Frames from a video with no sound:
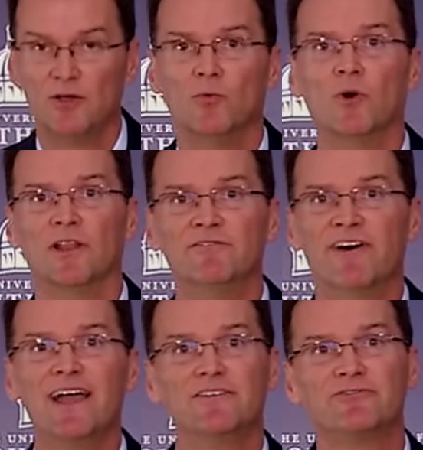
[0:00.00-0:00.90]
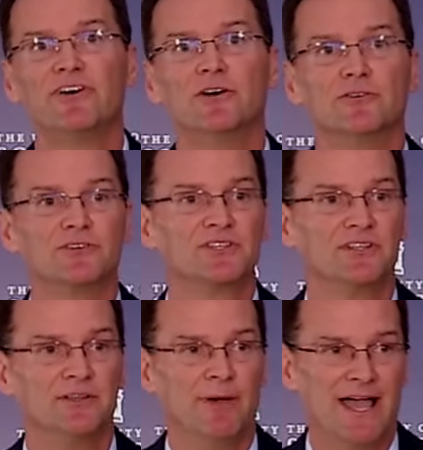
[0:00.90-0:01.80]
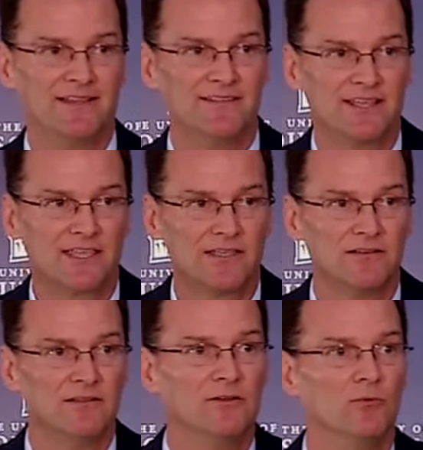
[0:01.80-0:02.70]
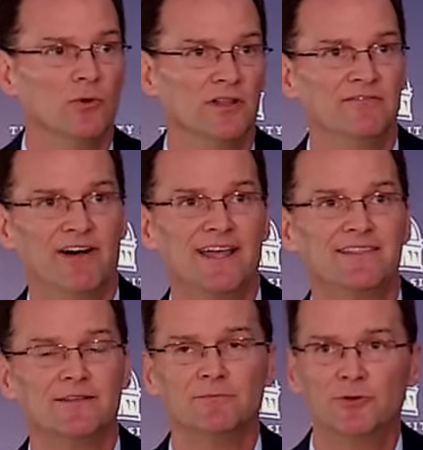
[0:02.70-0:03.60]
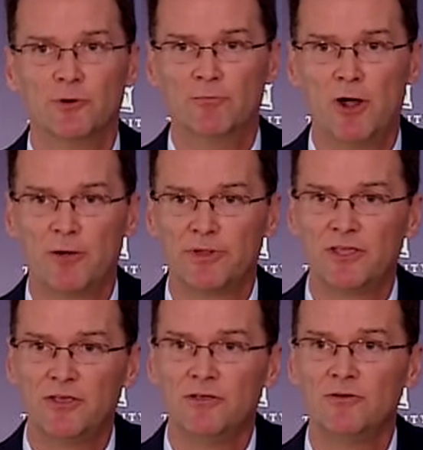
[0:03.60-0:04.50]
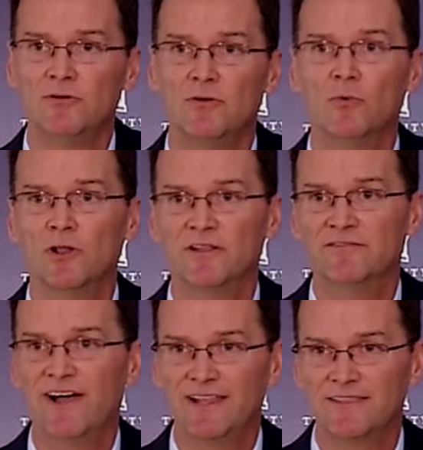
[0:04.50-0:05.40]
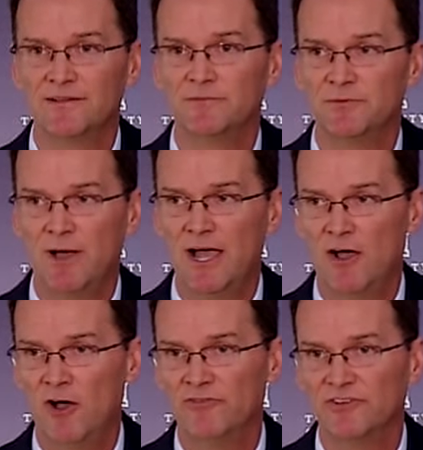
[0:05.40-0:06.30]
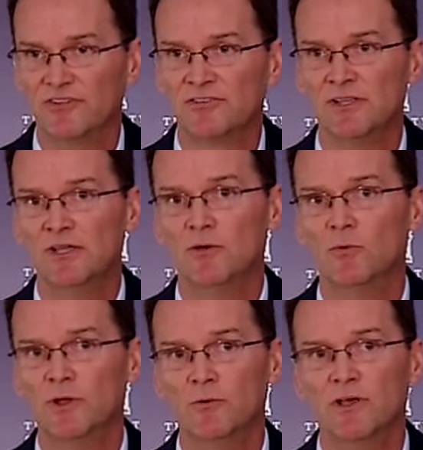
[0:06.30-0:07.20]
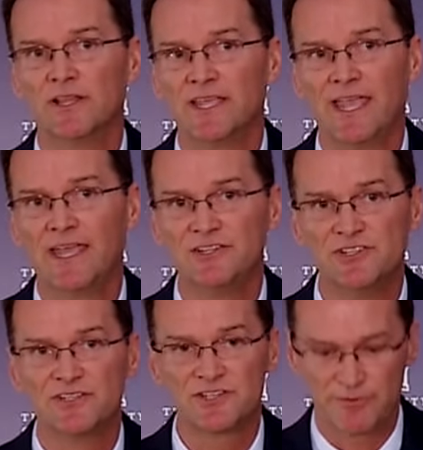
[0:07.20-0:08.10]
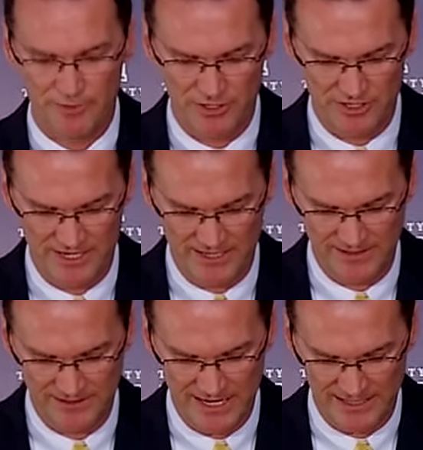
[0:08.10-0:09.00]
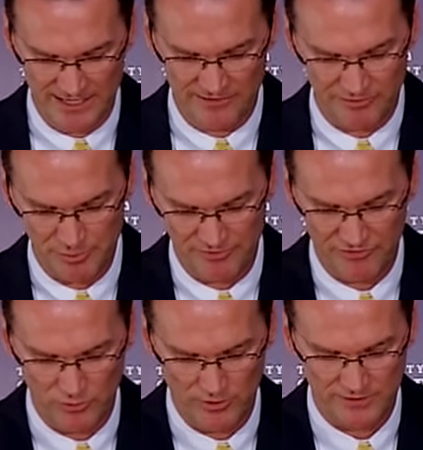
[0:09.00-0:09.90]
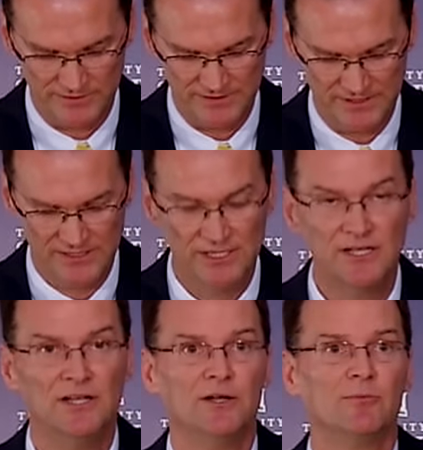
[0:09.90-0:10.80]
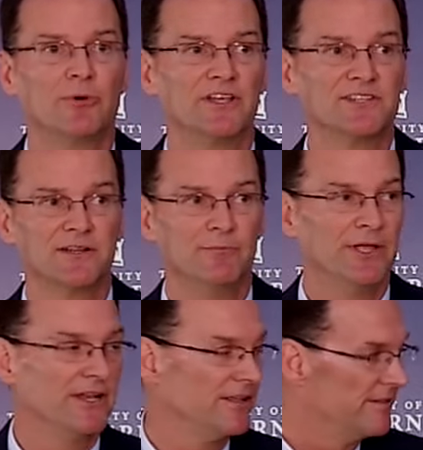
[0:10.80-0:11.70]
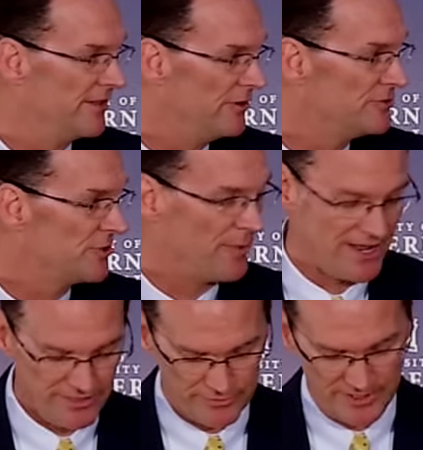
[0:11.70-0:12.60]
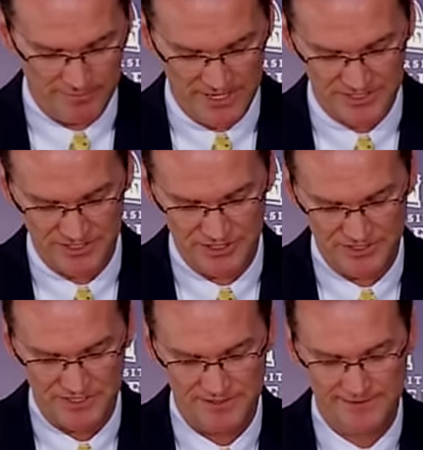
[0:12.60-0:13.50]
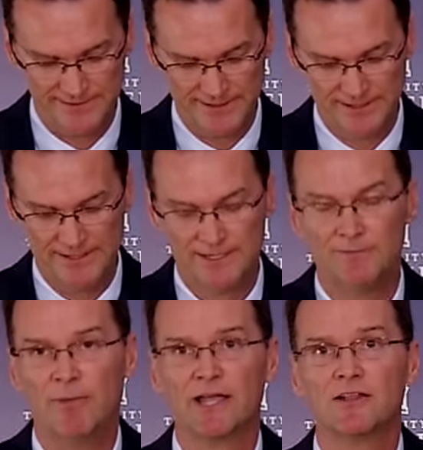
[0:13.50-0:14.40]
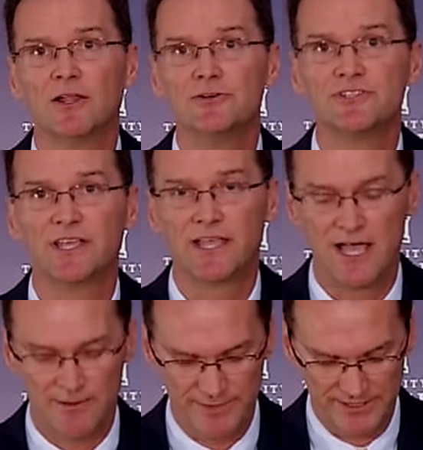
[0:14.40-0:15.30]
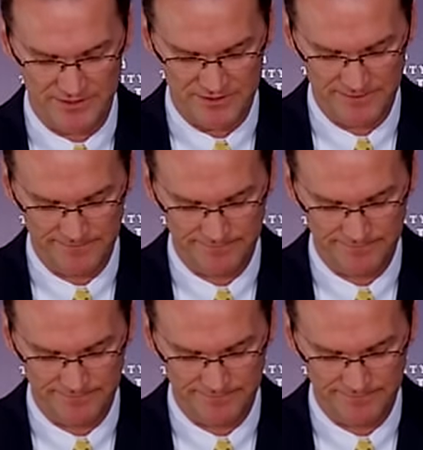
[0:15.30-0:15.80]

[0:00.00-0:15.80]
We'll invite folks to buy a ticket, we'll invite them to a barbecue, we'll invite them to my office. We will engage this community like never before. President Bennett, those are my three messages. My closing comments.